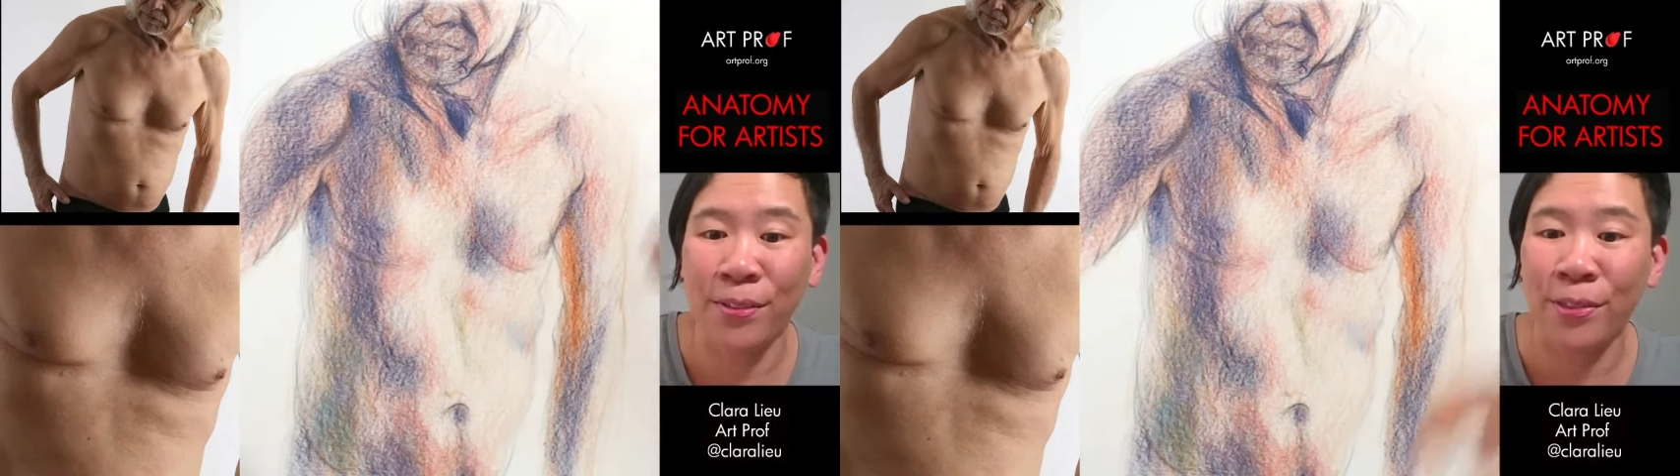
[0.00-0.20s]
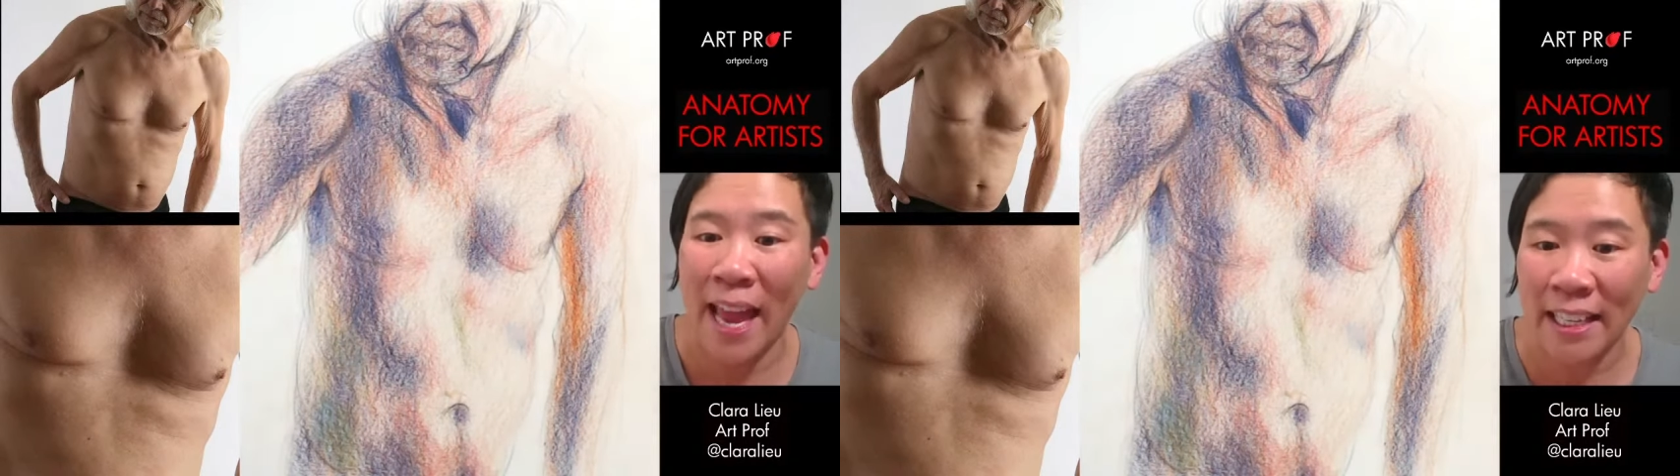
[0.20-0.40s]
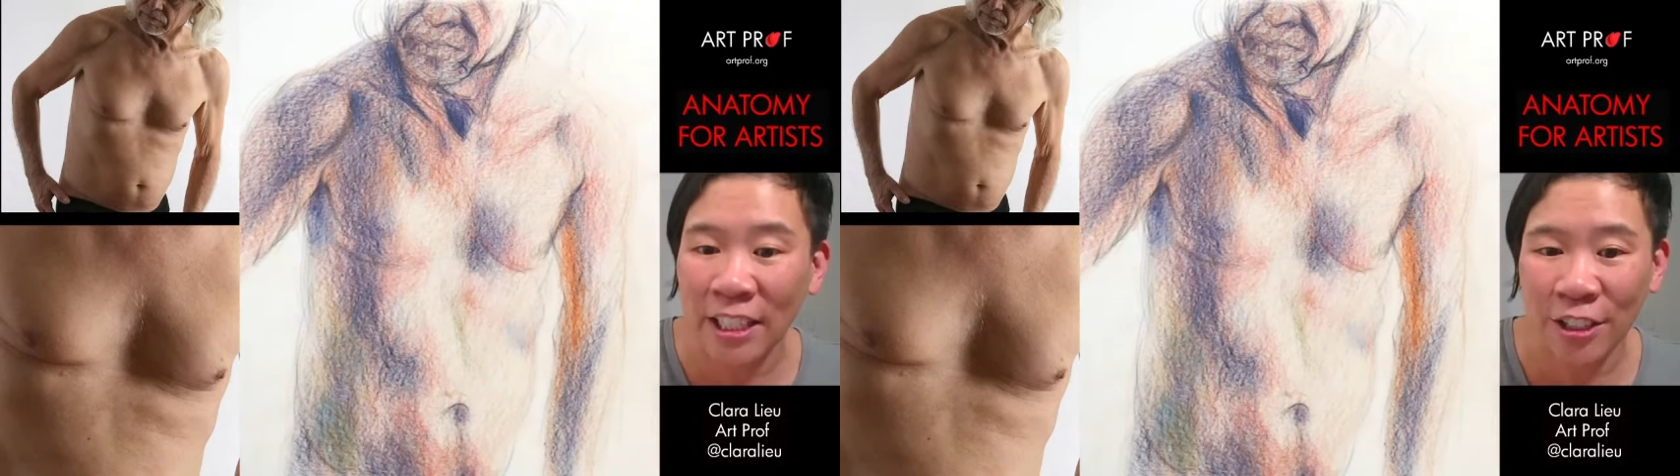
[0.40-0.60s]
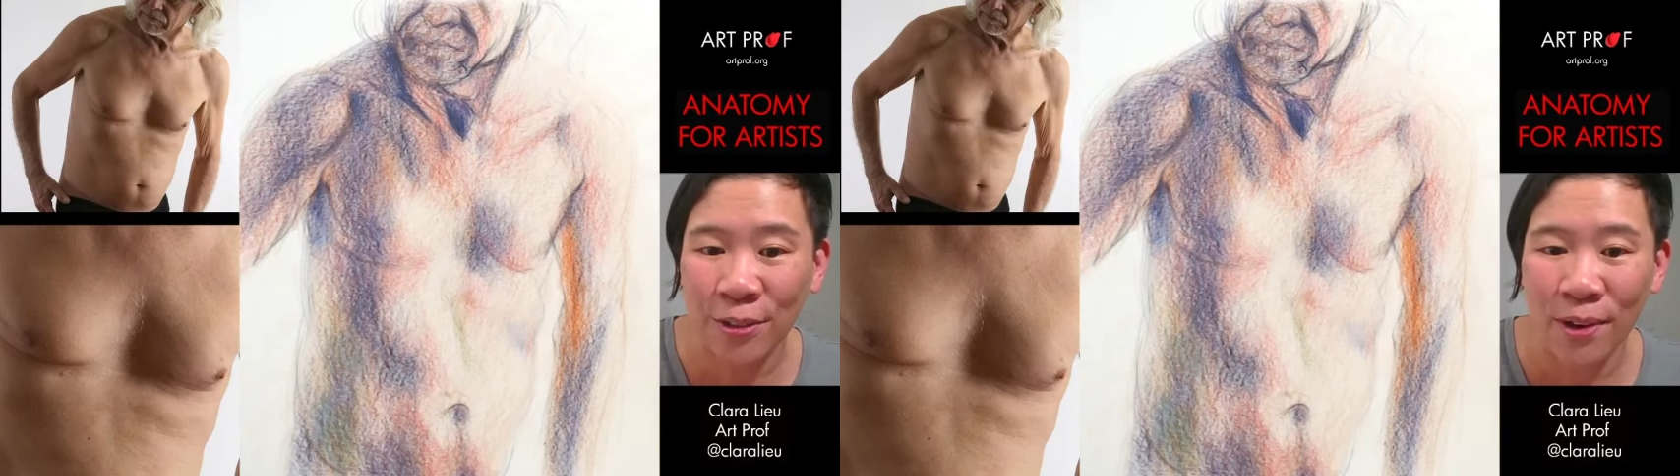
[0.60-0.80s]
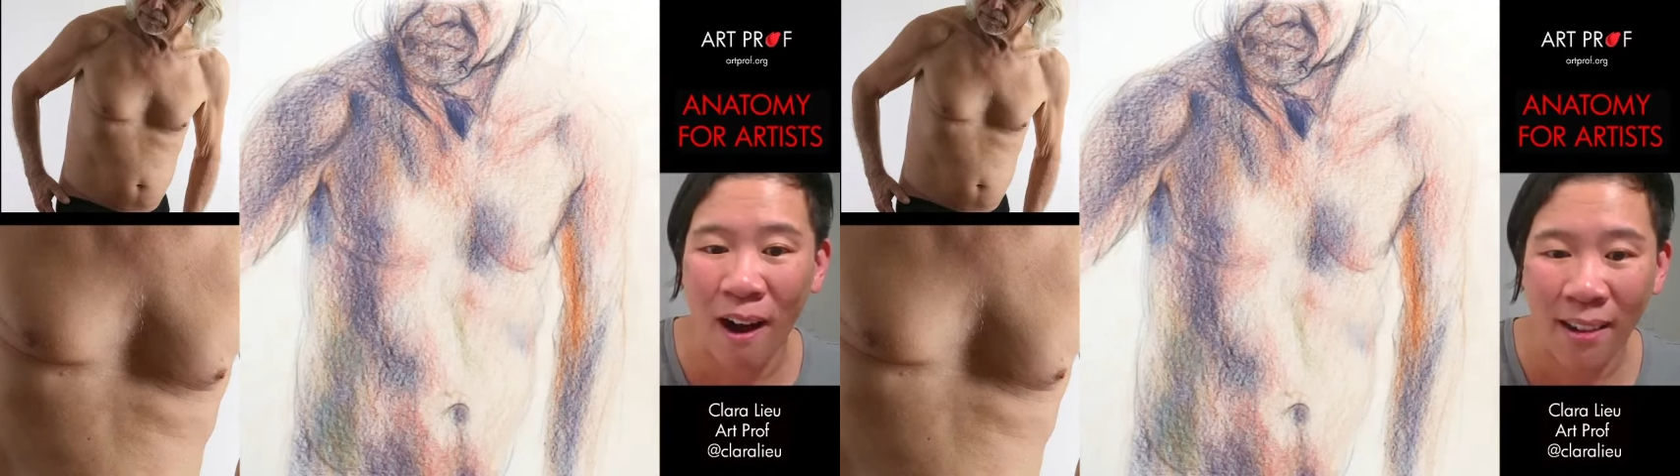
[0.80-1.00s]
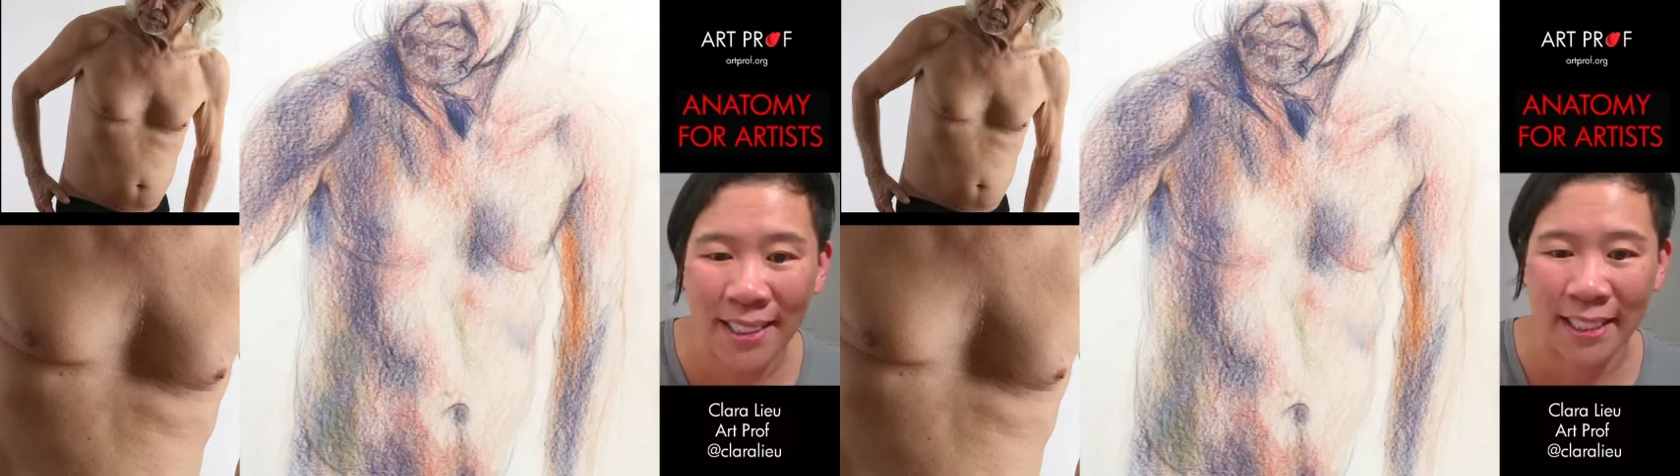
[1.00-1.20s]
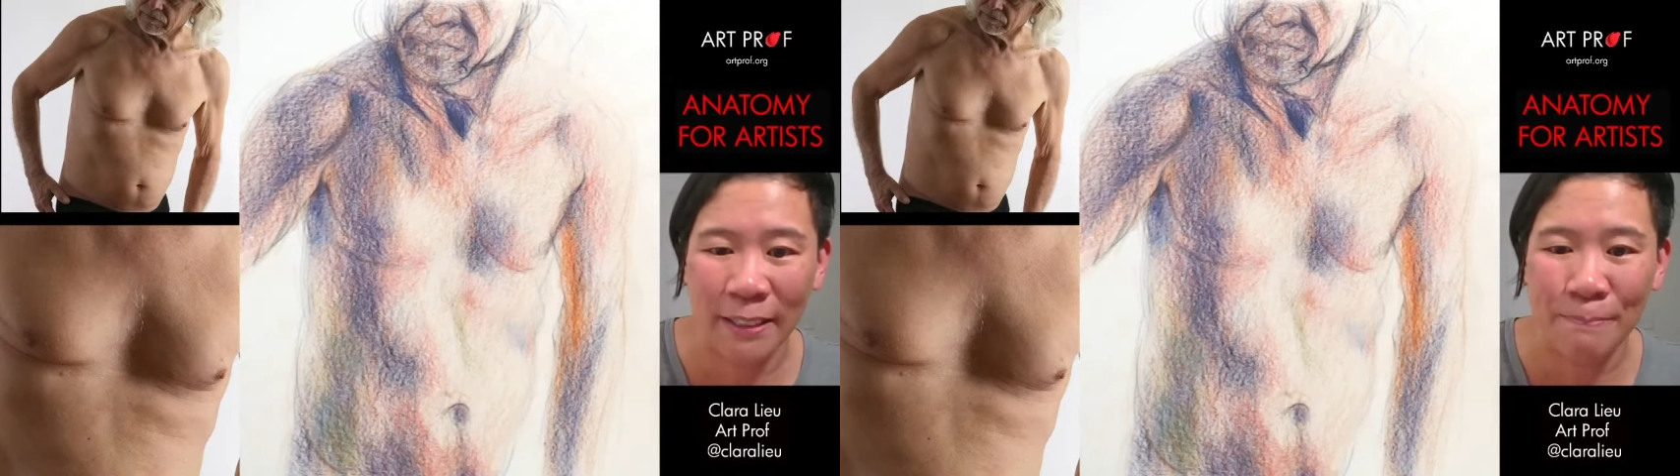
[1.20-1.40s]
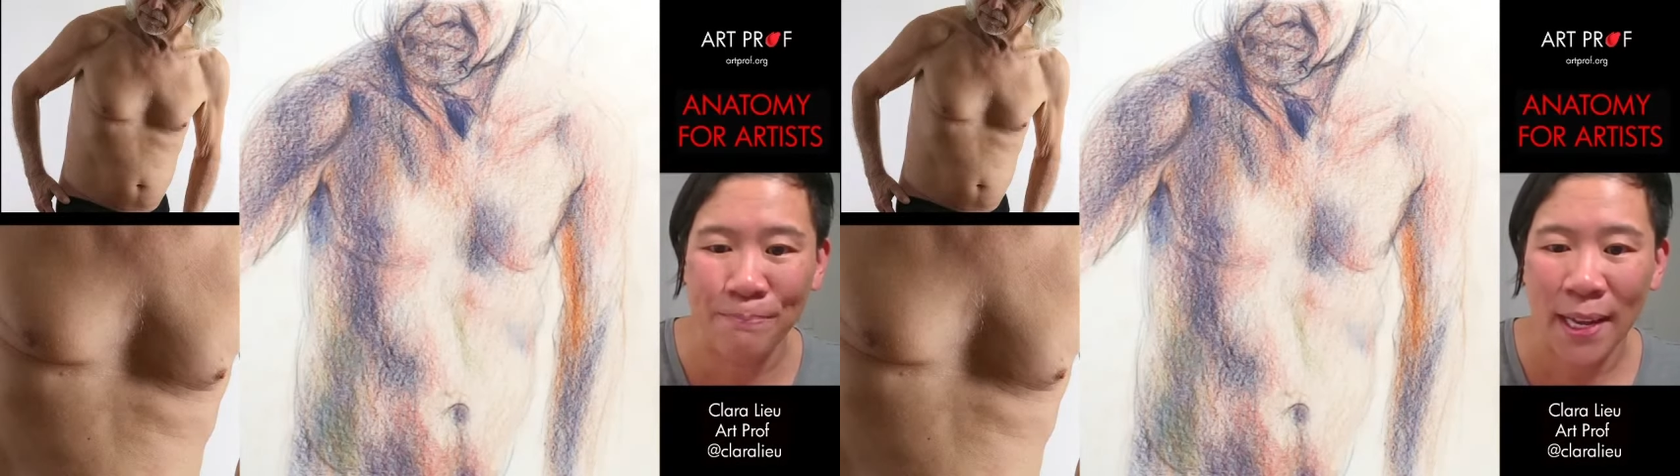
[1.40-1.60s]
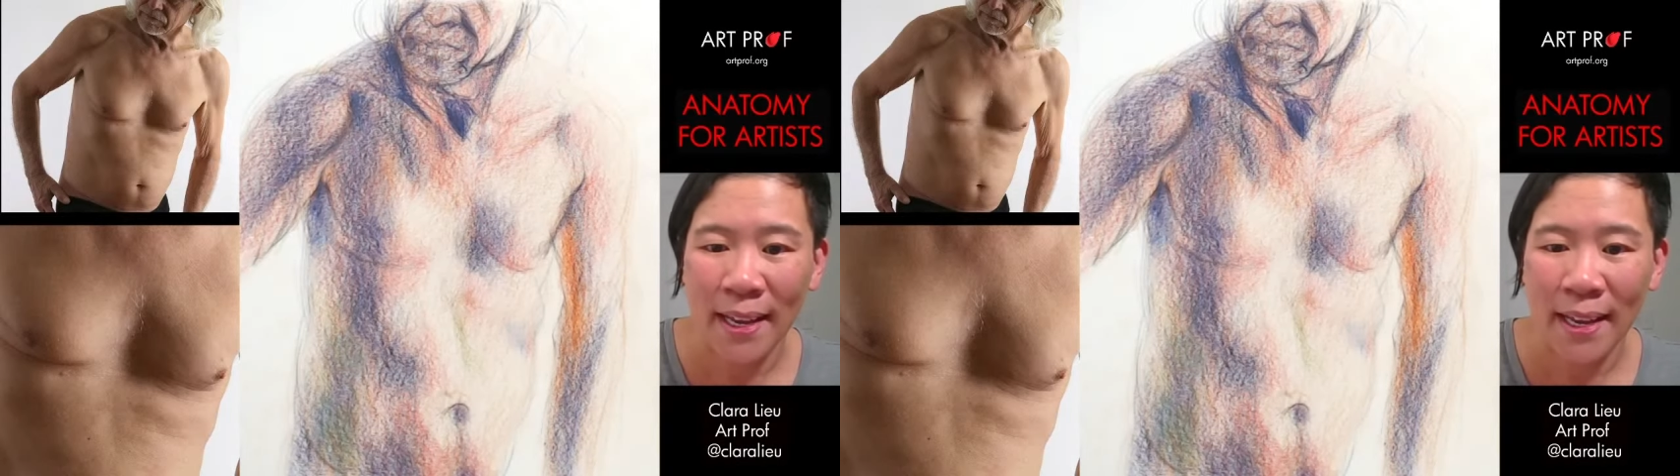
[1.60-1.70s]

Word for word: Thank you. Awesome.